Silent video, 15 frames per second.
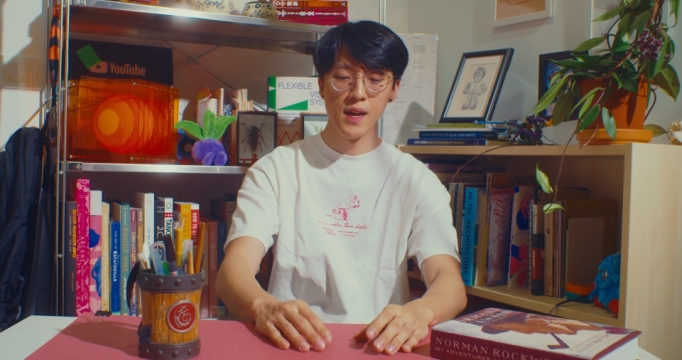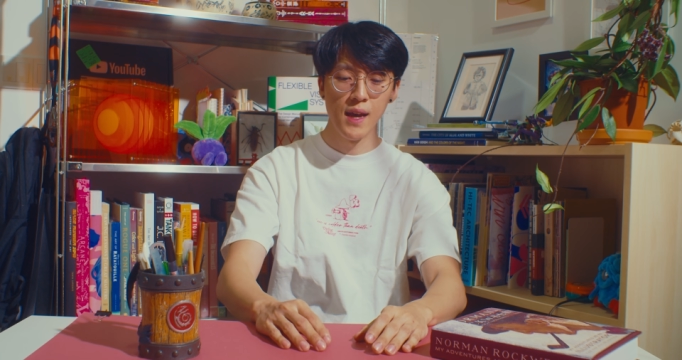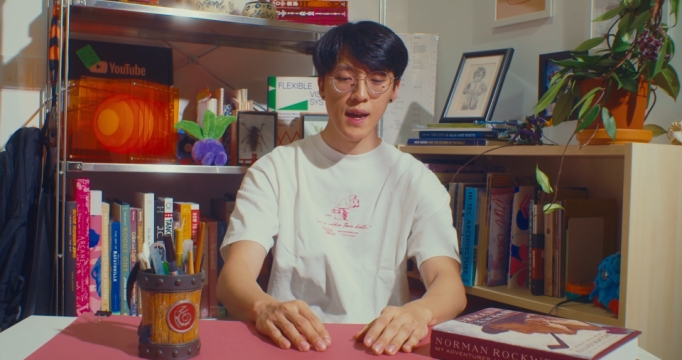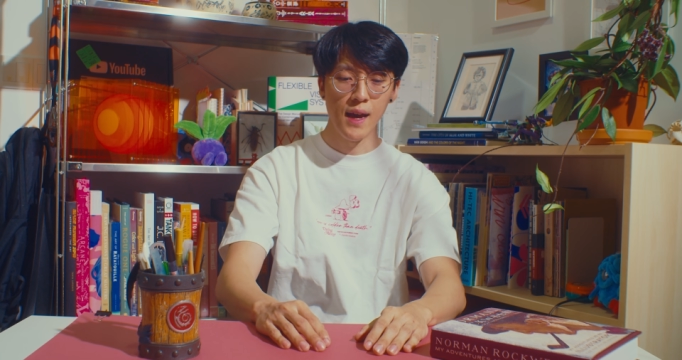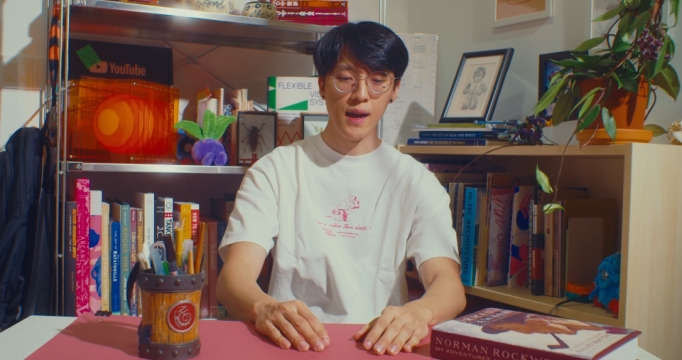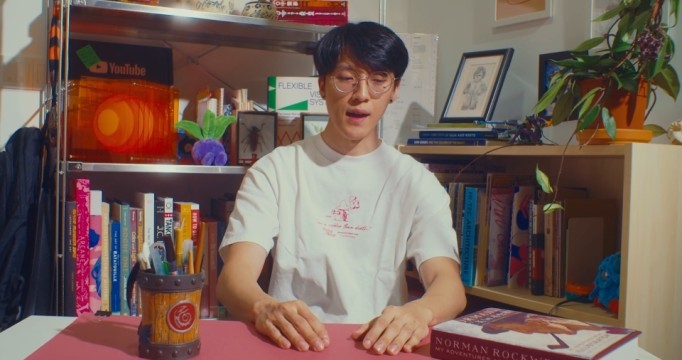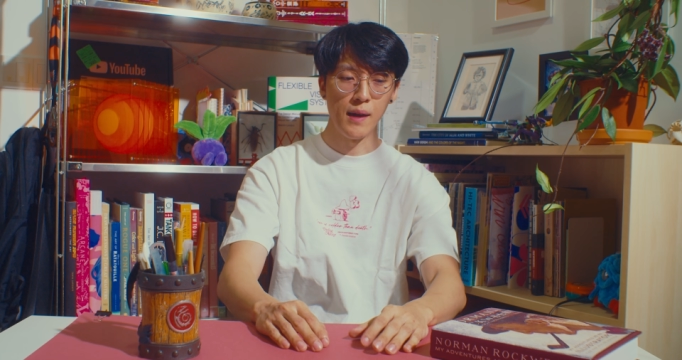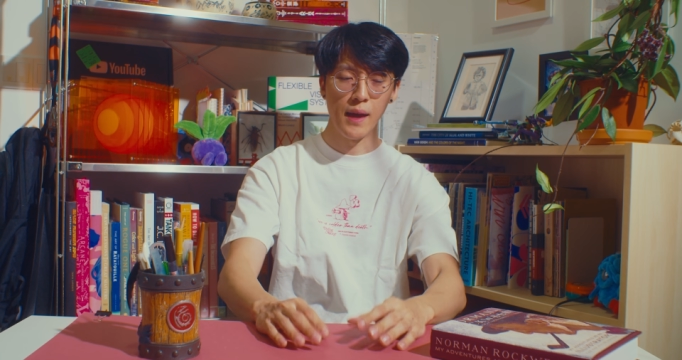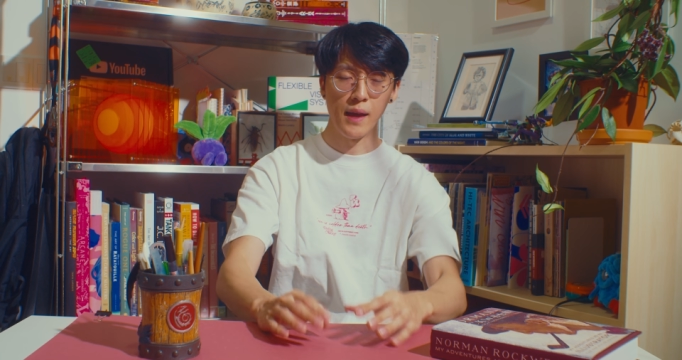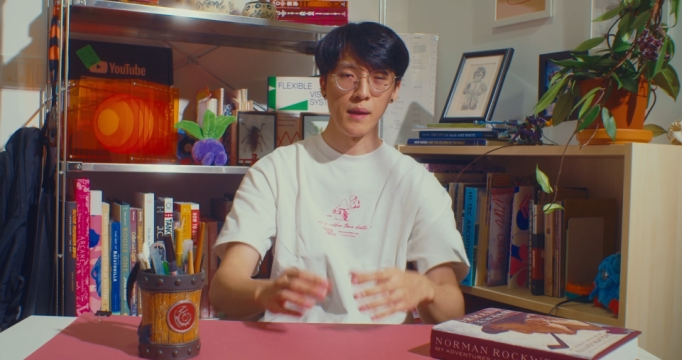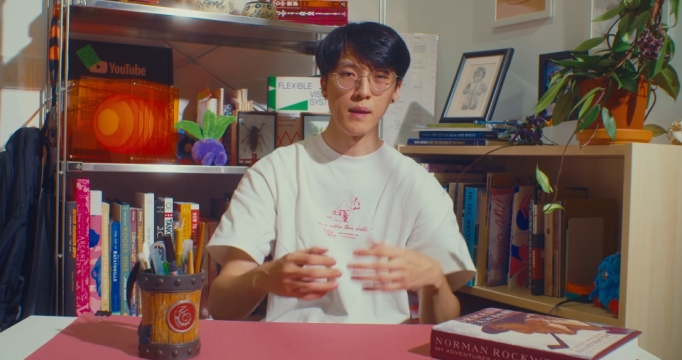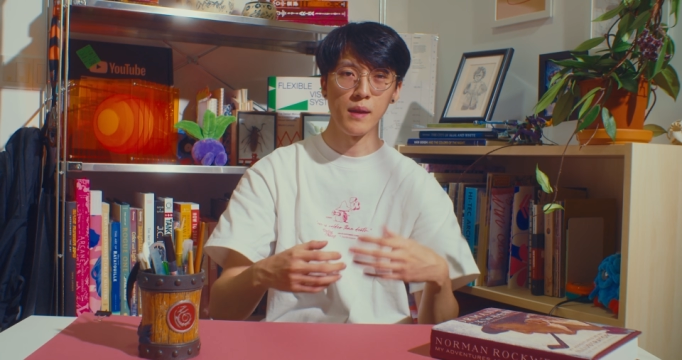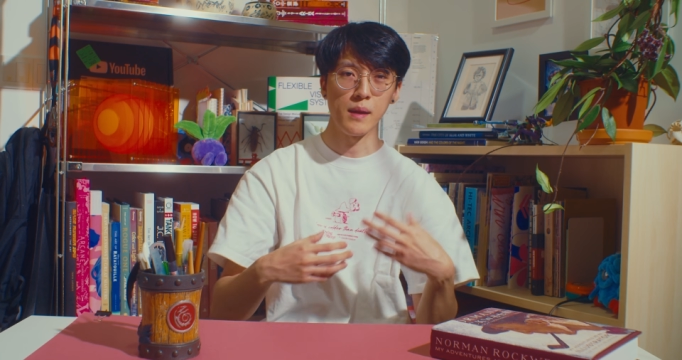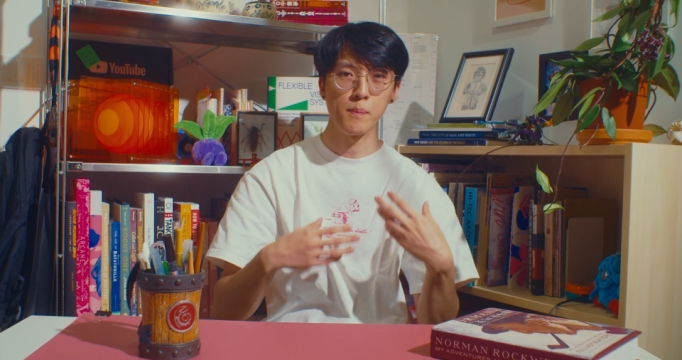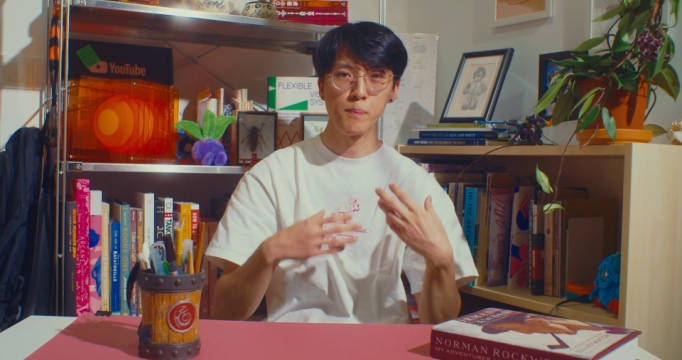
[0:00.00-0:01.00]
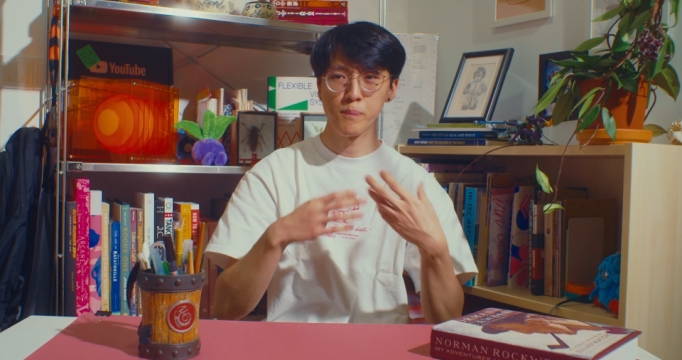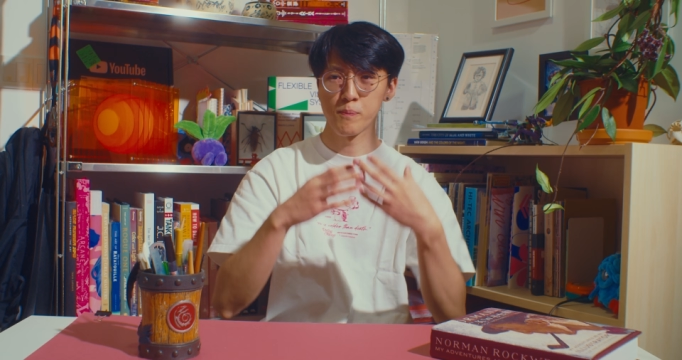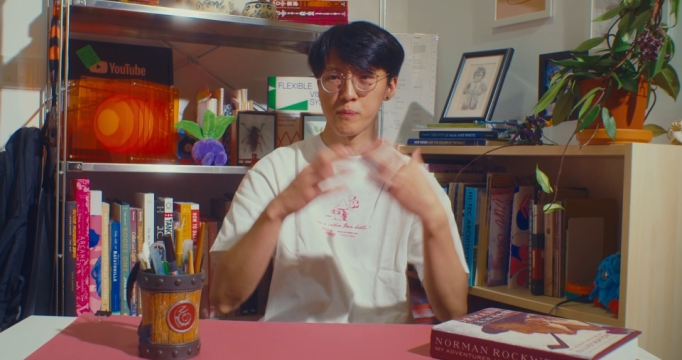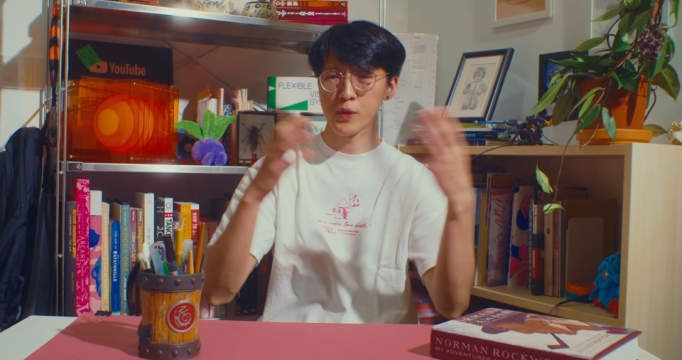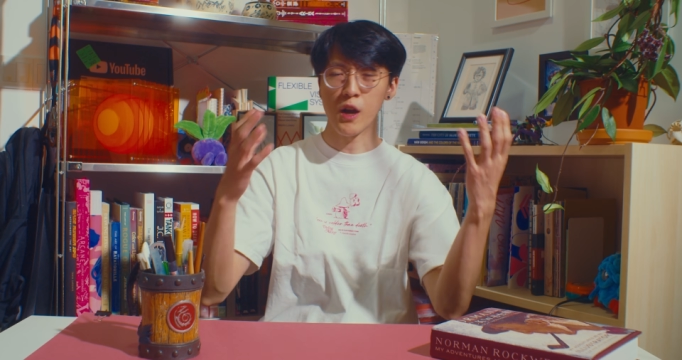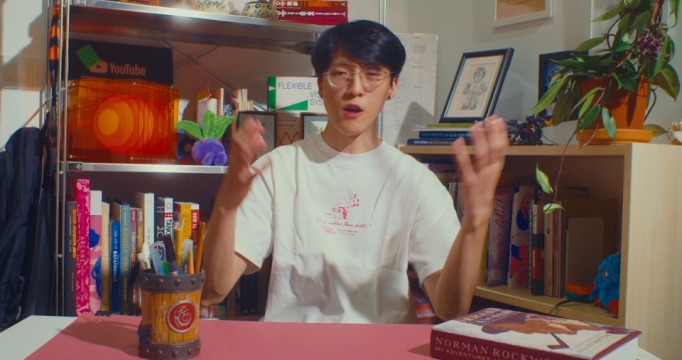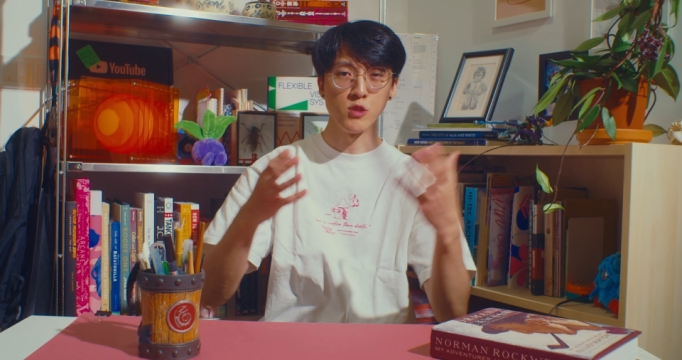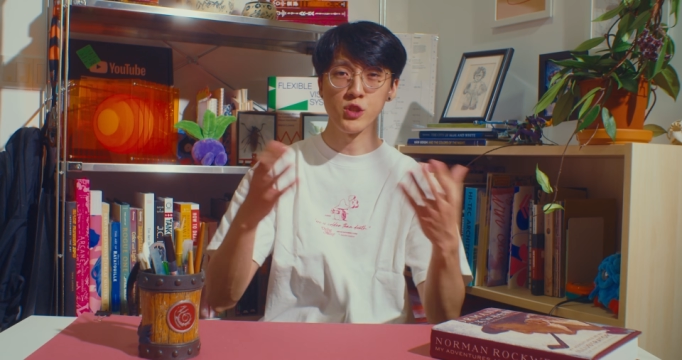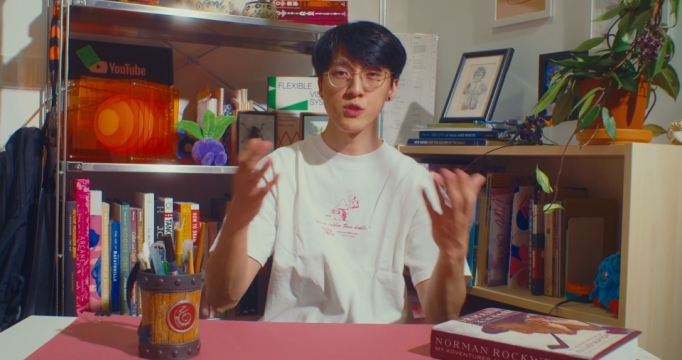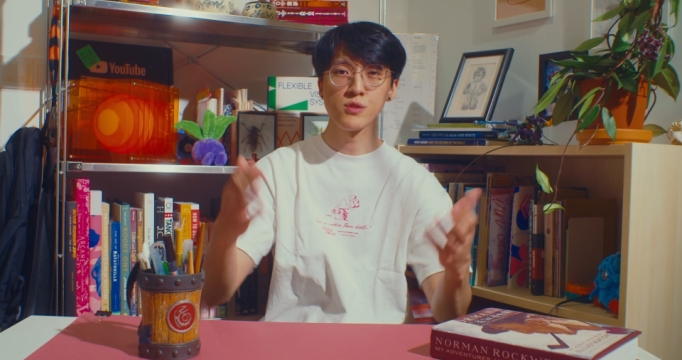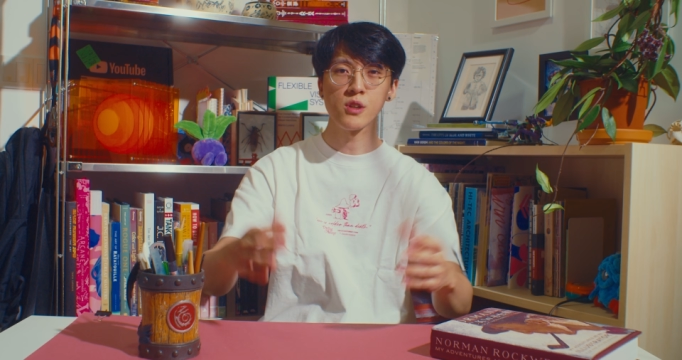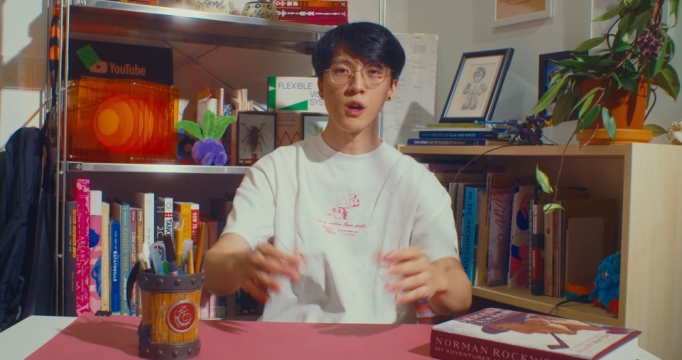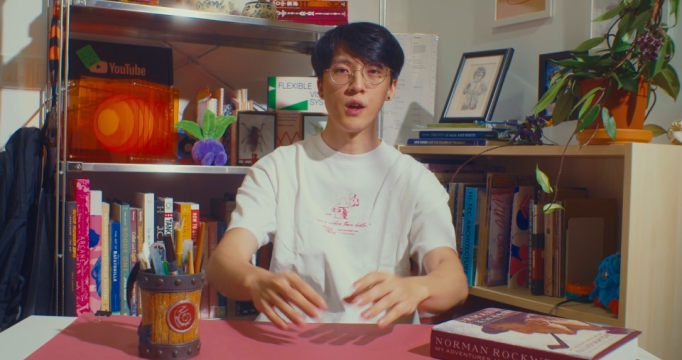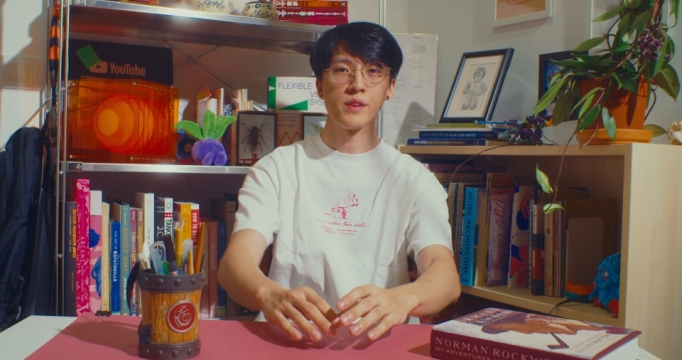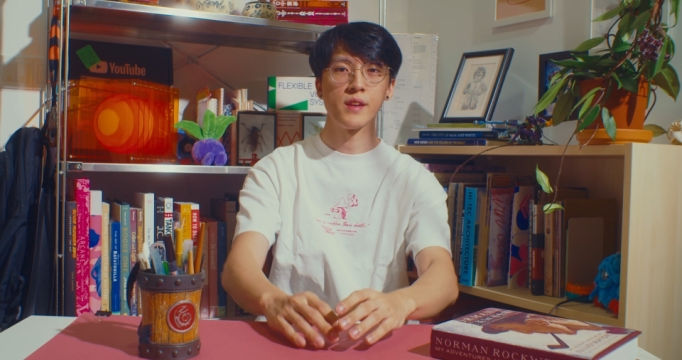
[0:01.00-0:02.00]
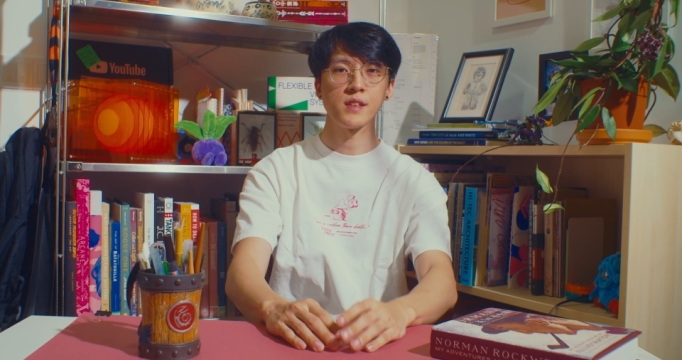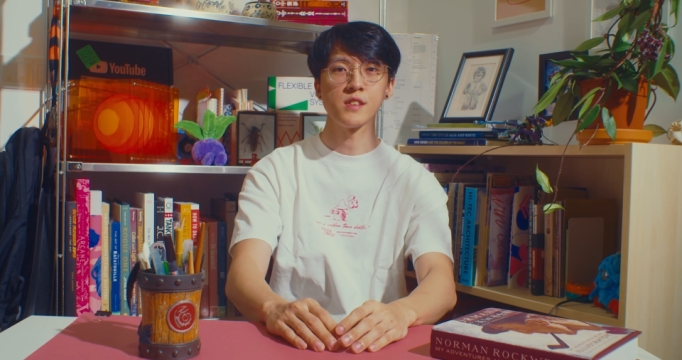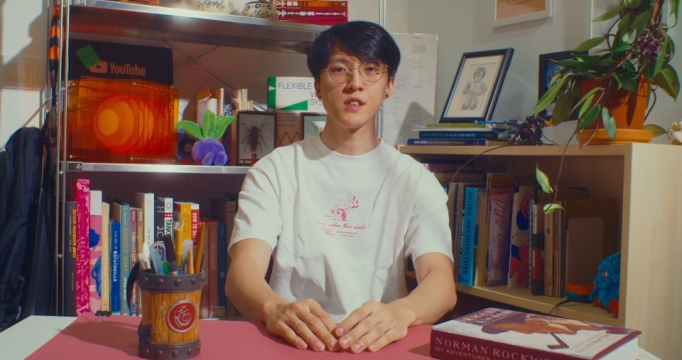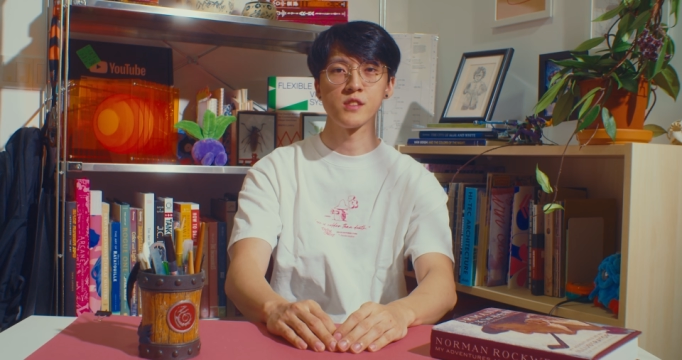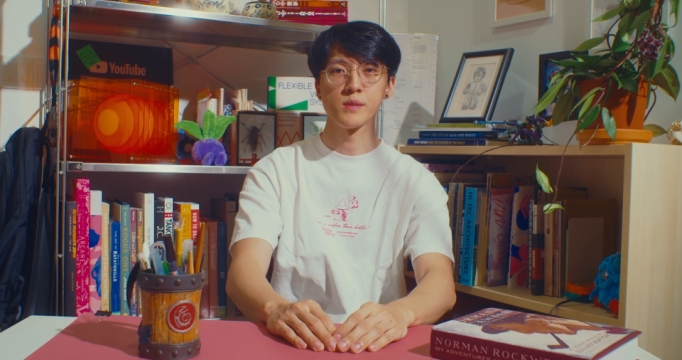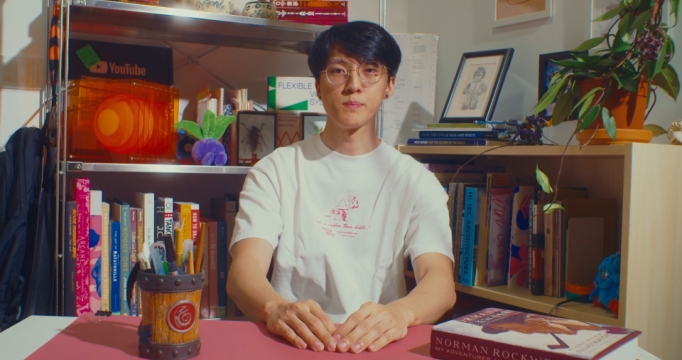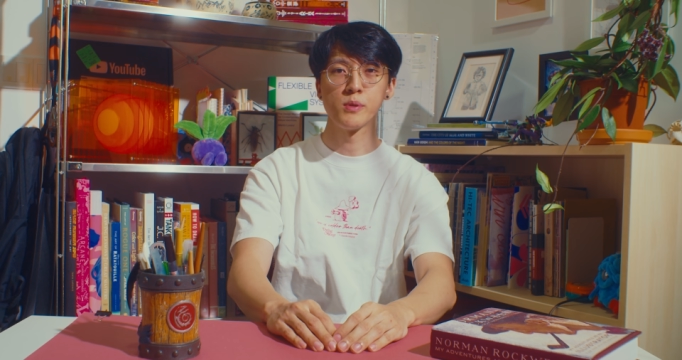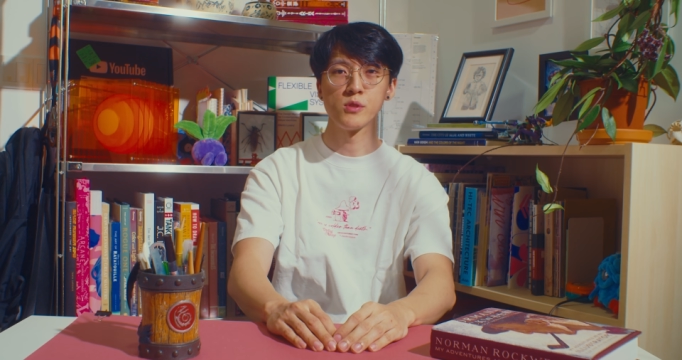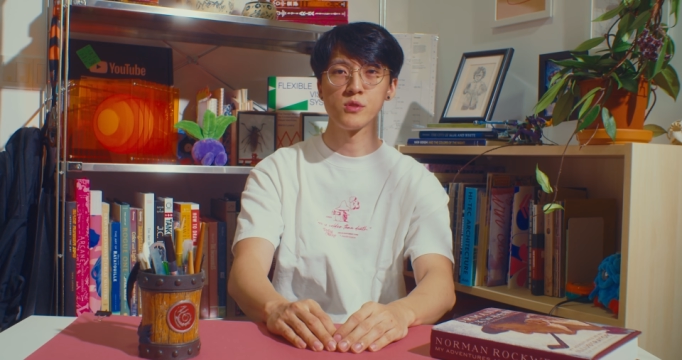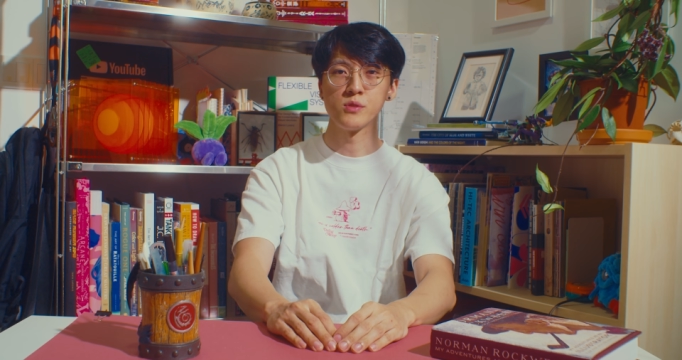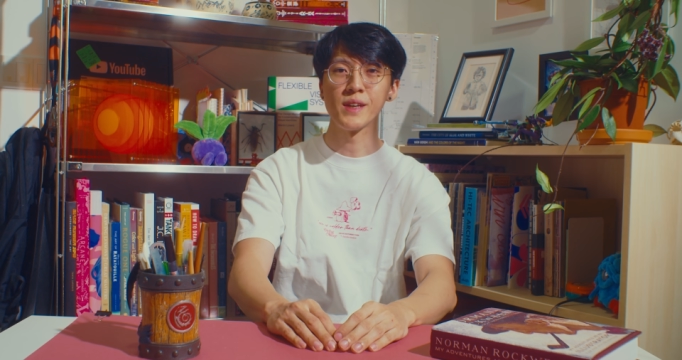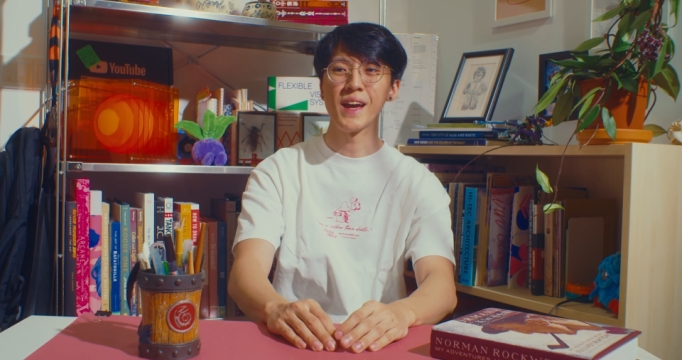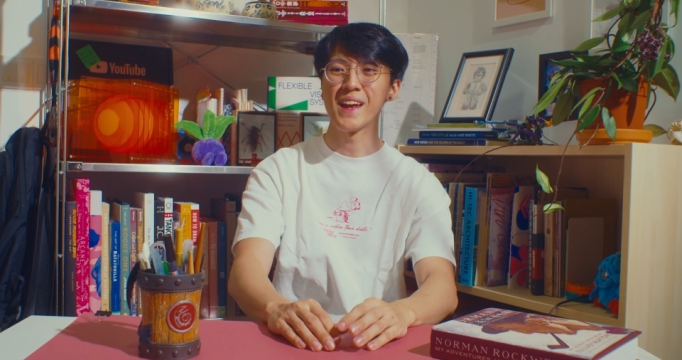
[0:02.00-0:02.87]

and like cultural context as opposed to